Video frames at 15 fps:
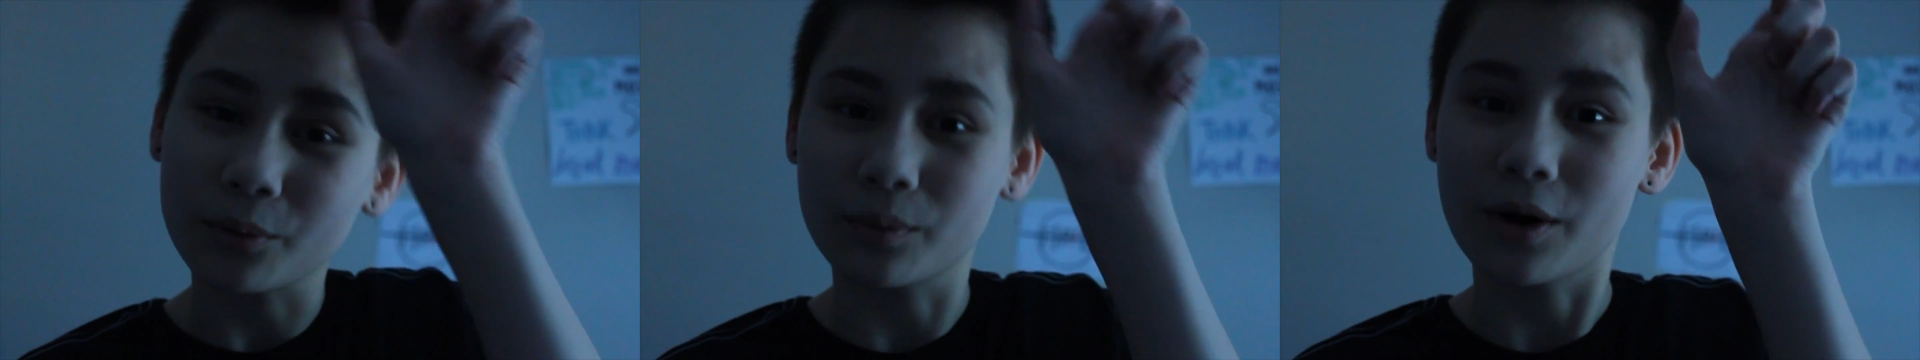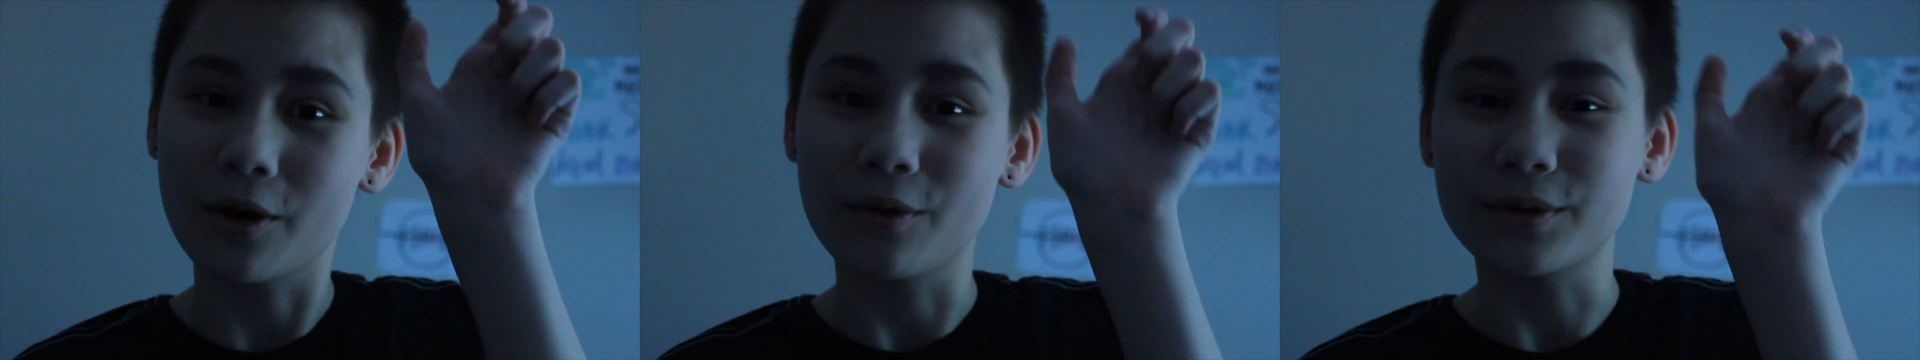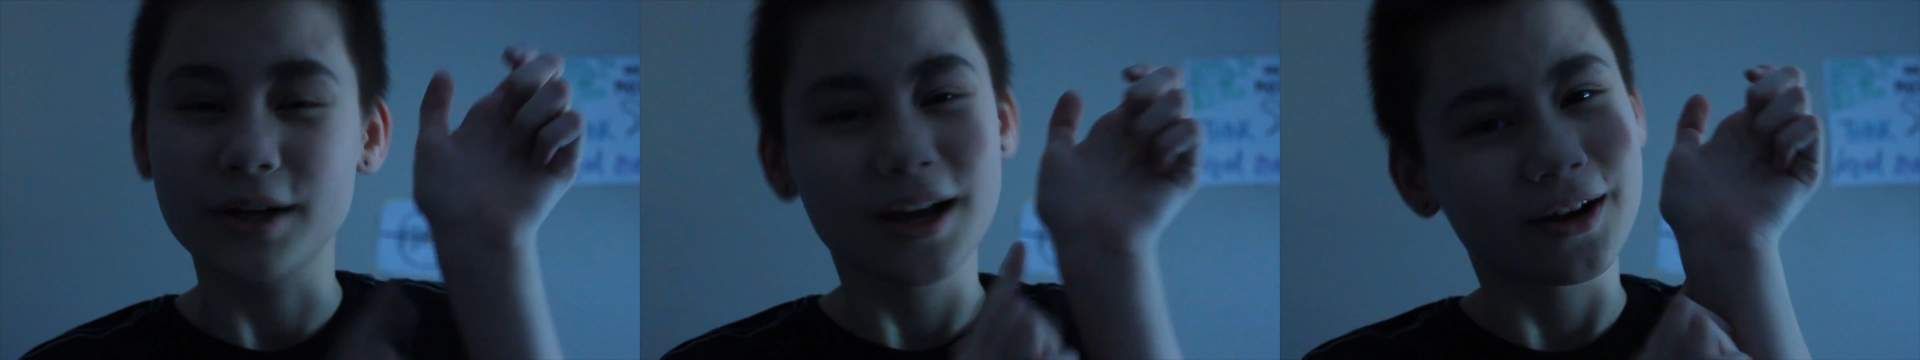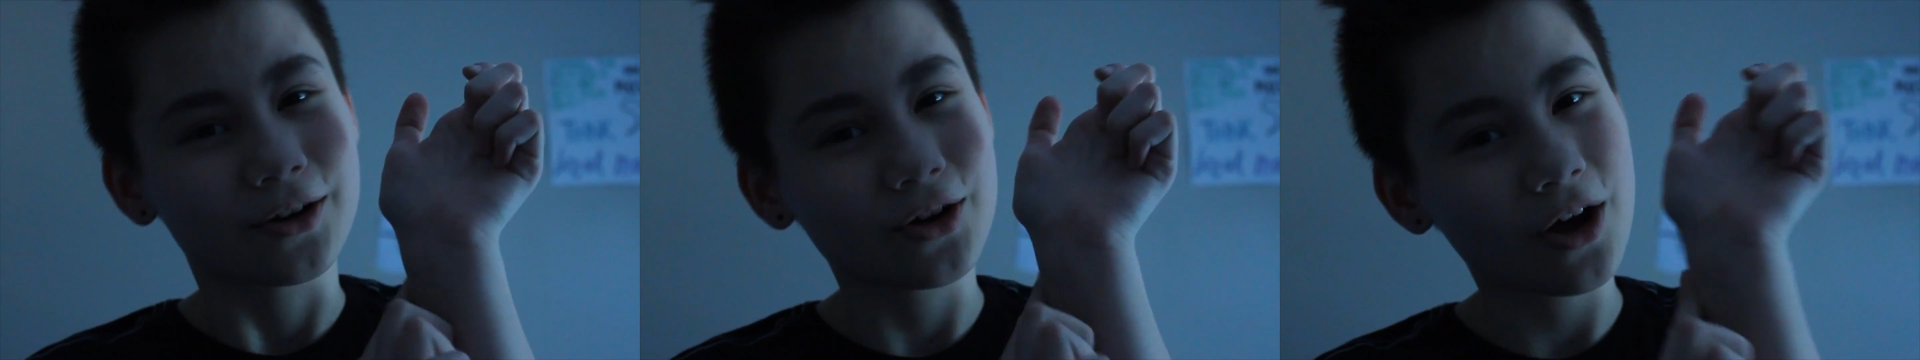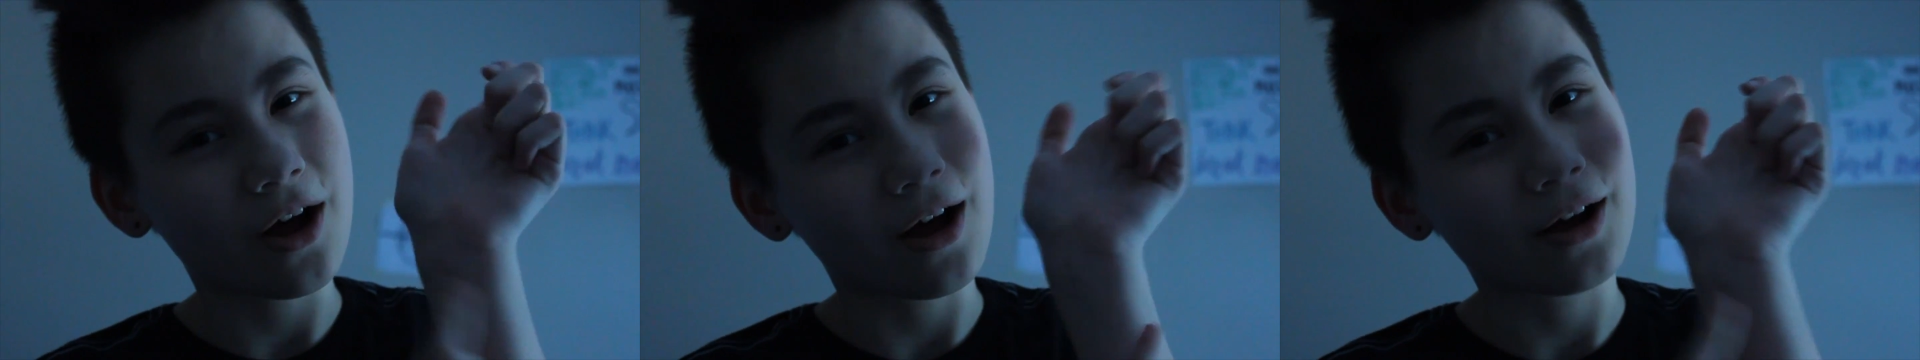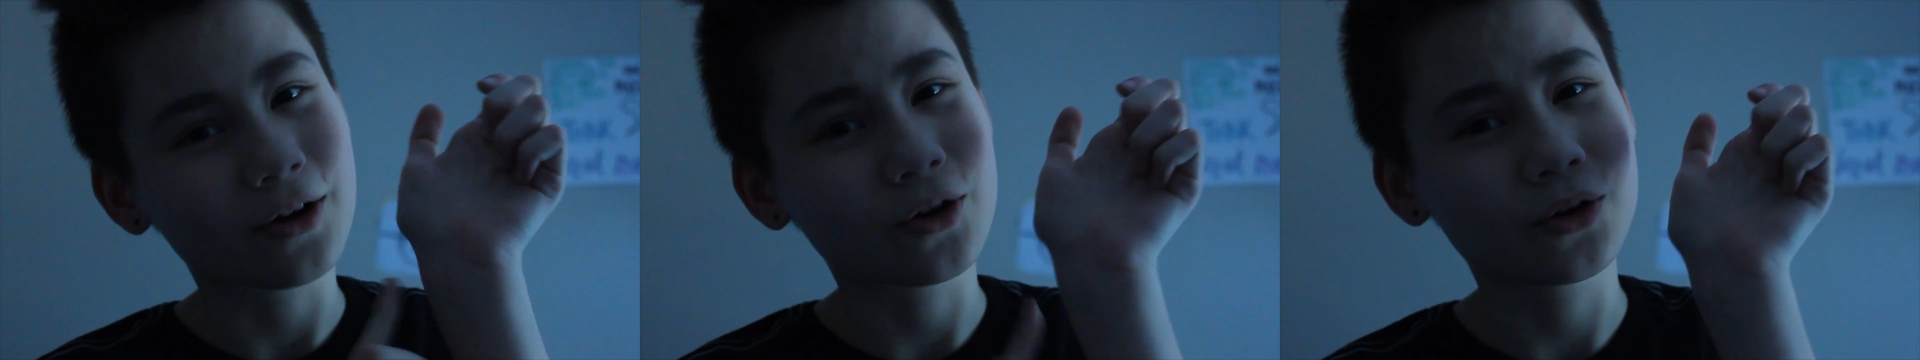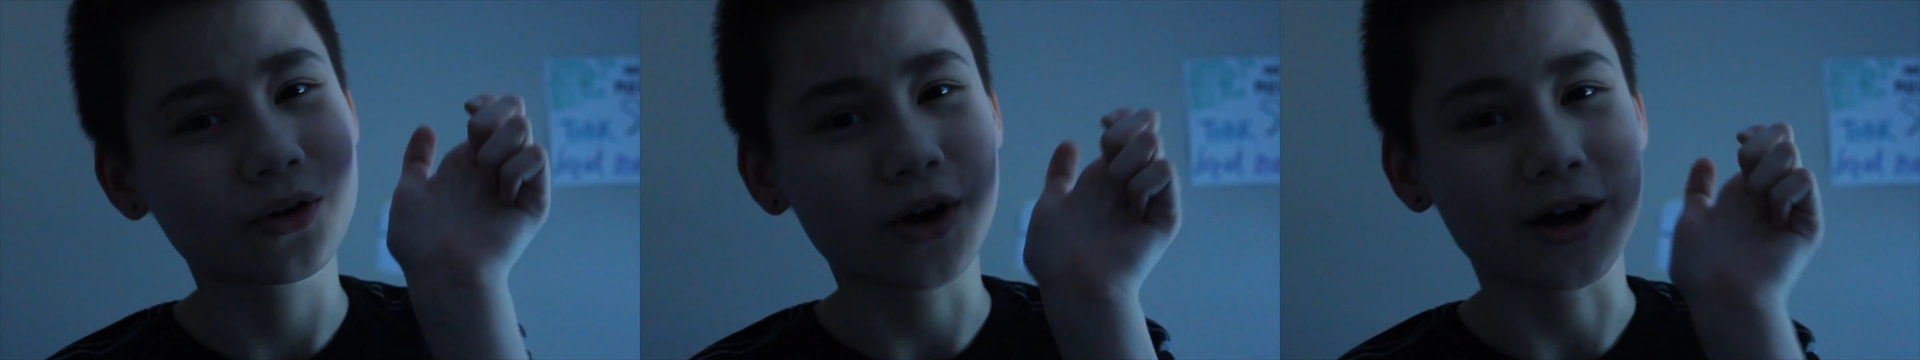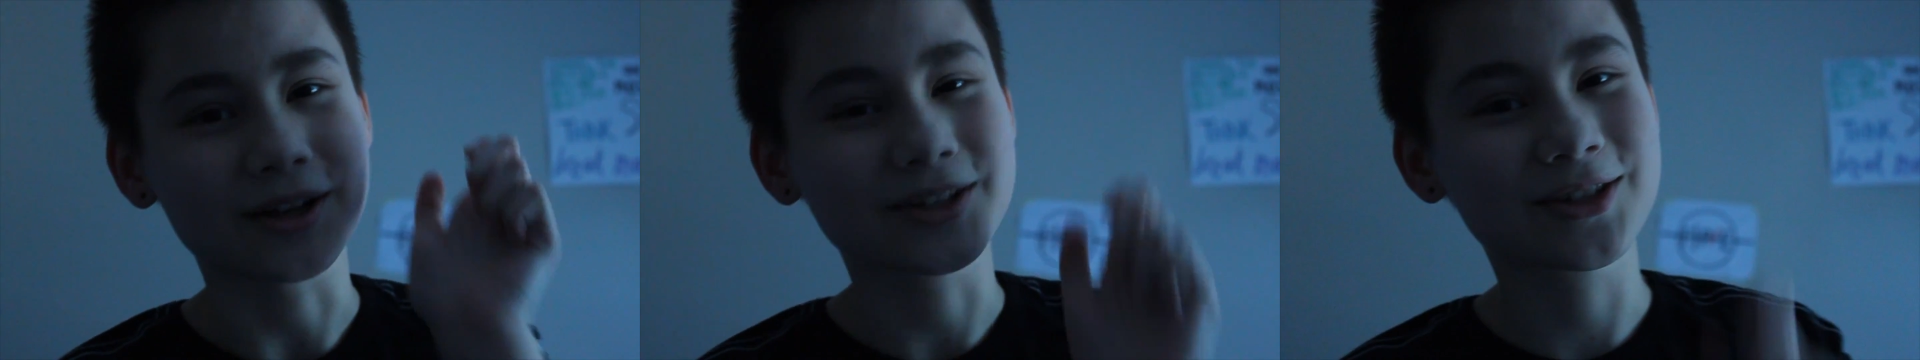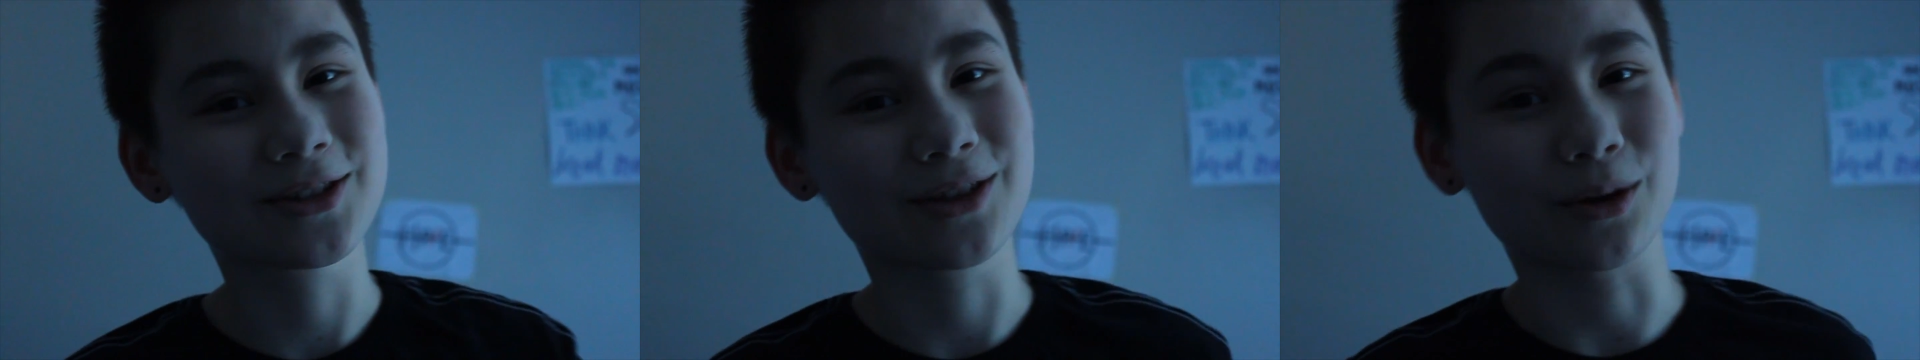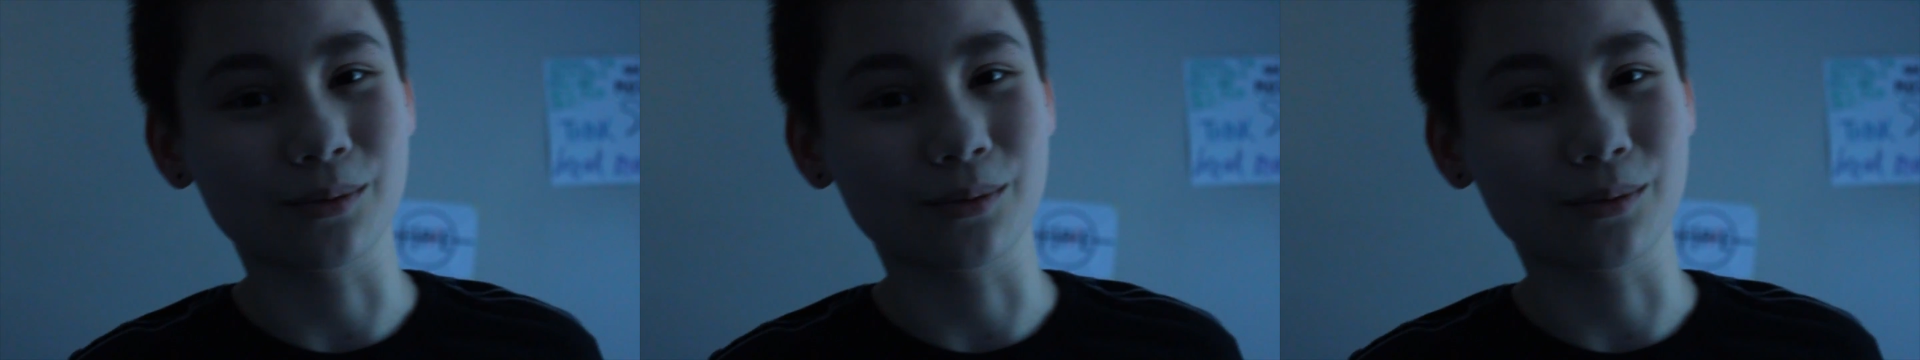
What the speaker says: road, not across the